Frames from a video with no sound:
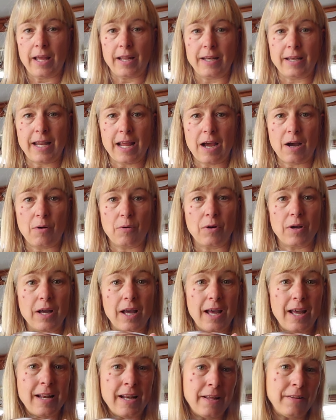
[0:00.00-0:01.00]
Now,
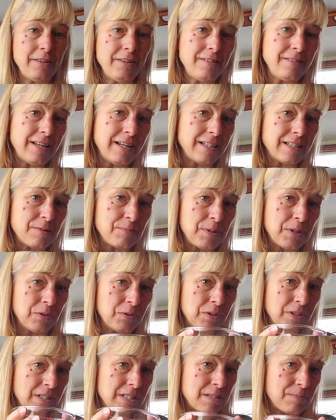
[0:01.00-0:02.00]
another thing to be
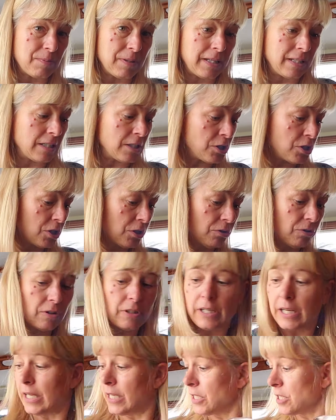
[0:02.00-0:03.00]
able to explain to
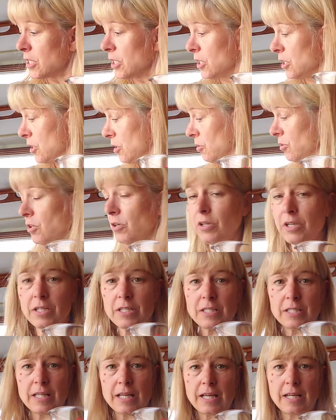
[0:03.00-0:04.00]
children is, you
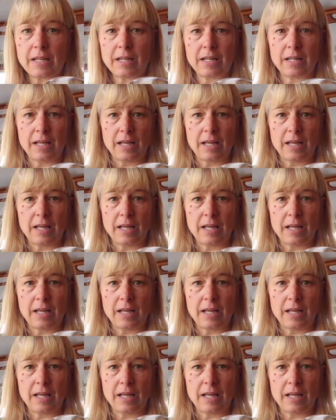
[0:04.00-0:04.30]
notice that